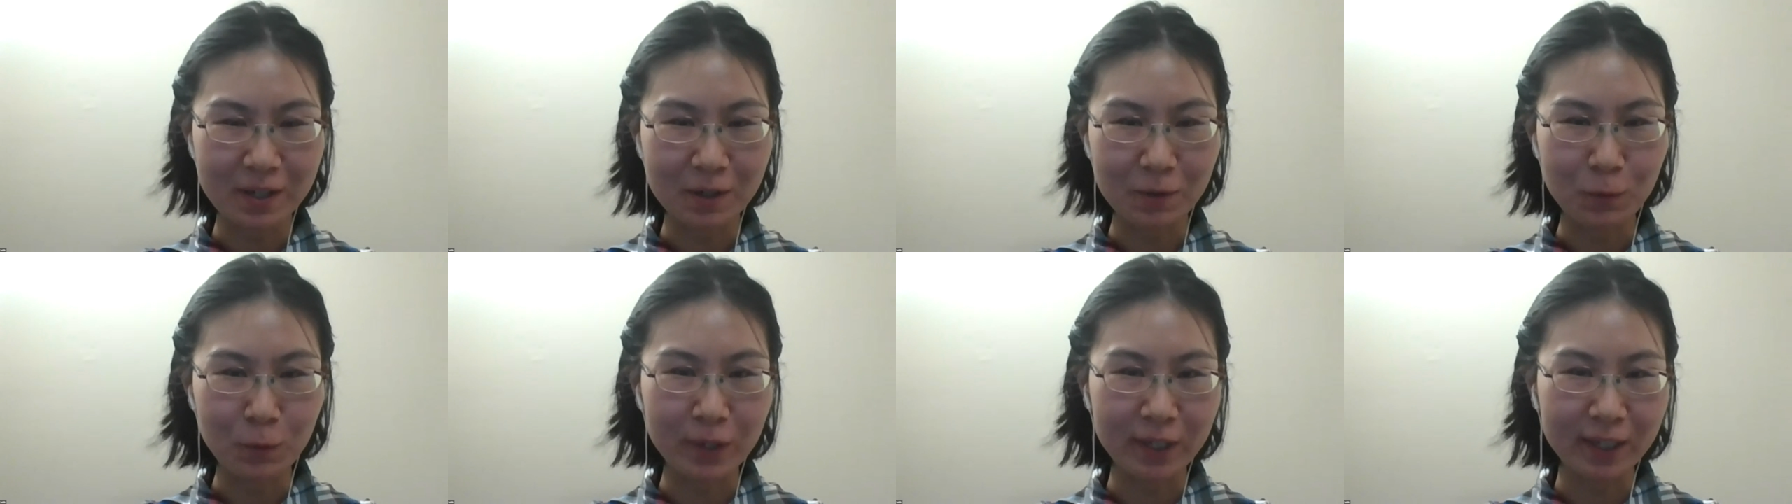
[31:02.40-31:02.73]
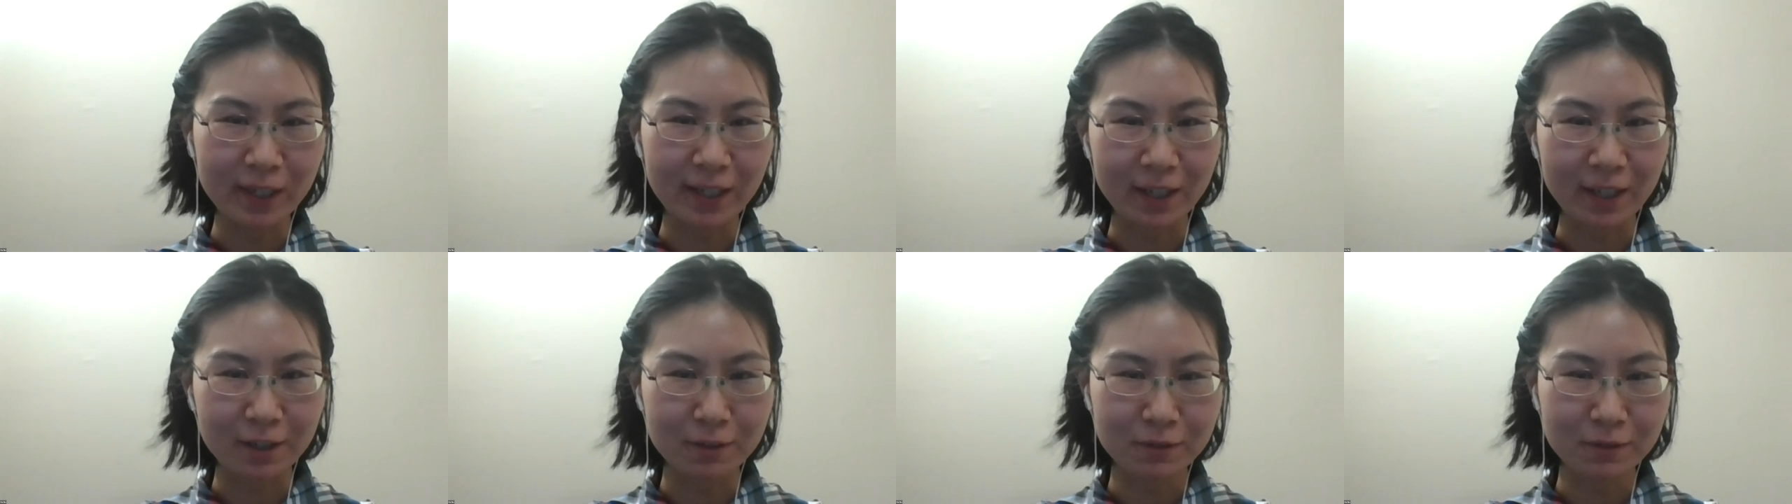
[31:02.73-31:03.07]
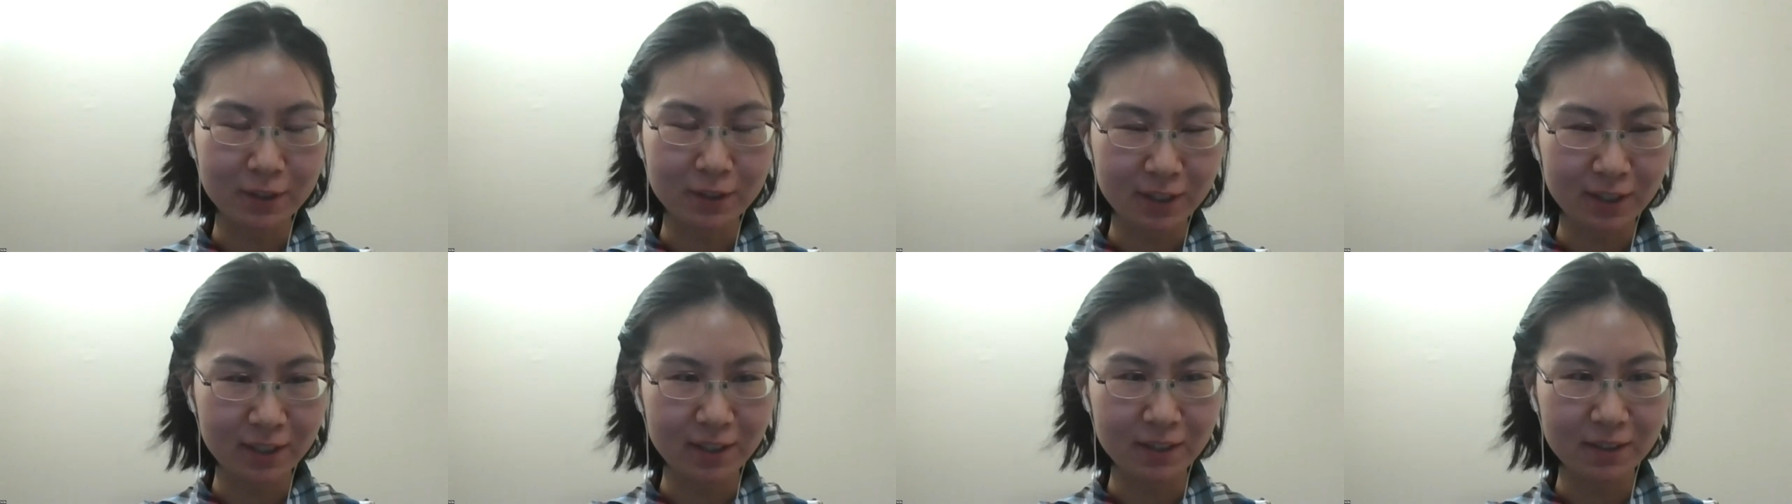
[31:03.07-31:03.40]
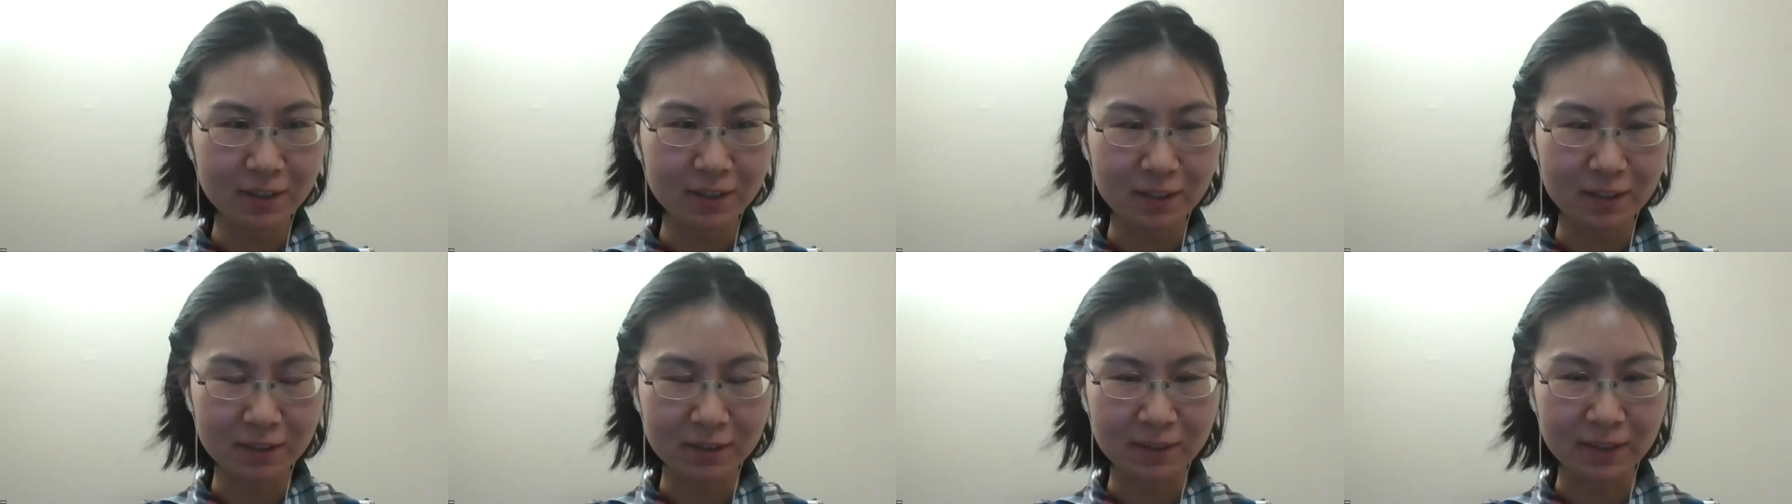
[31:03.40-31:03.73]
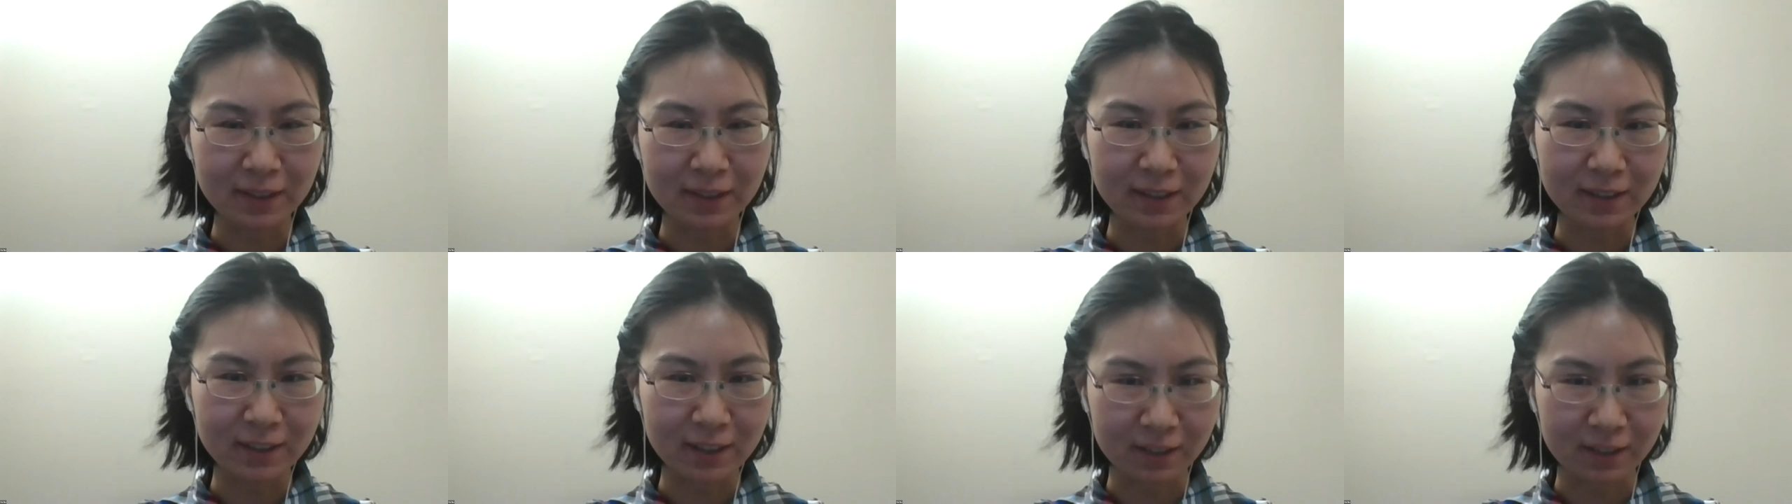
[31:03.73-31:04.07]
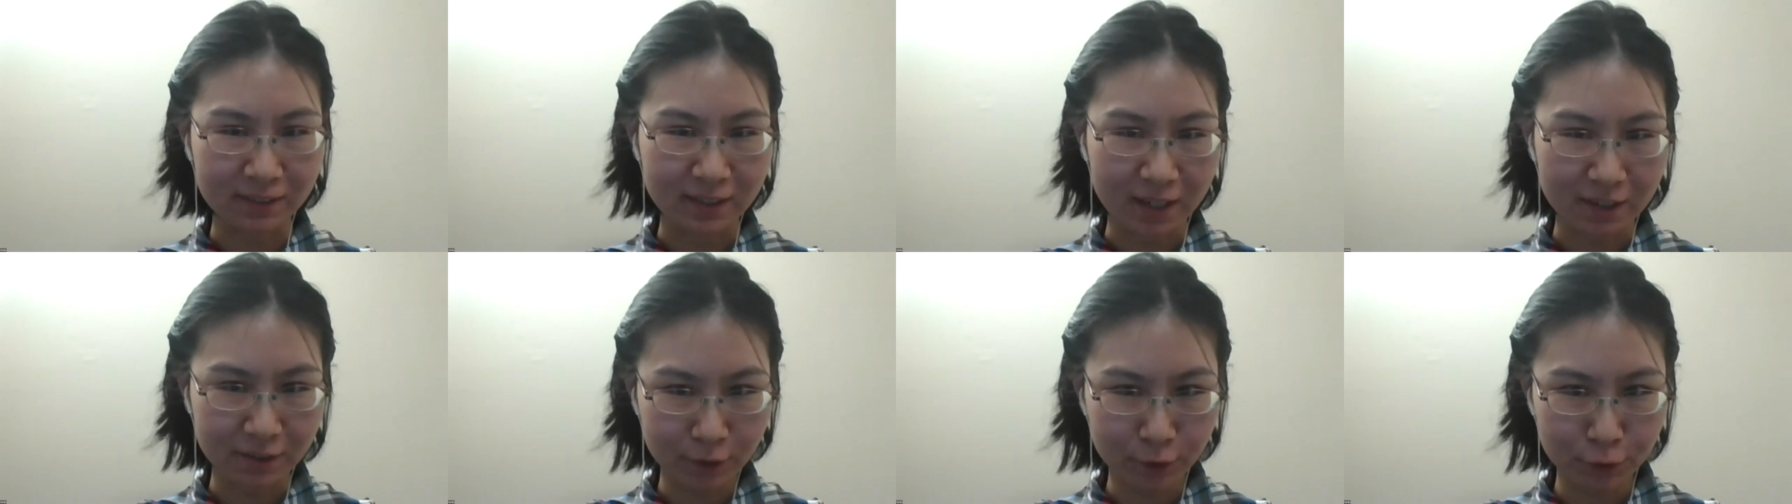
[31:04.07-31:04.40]
we ever did
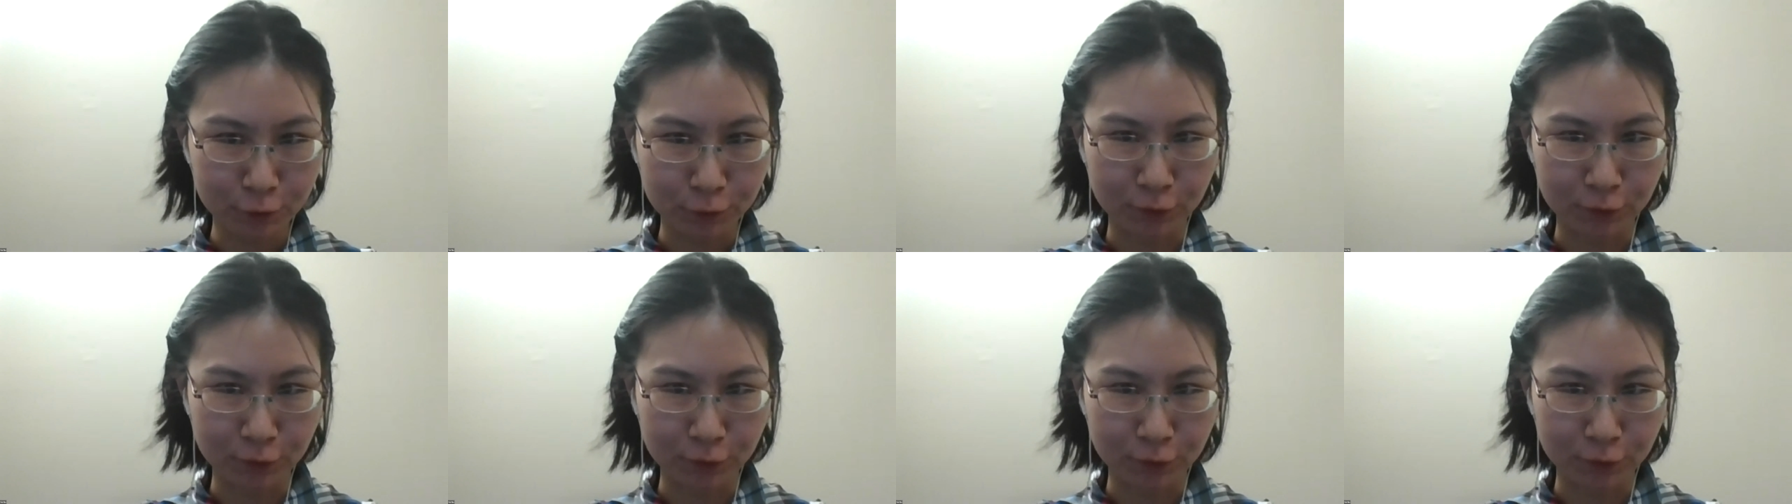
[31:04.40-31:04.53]
another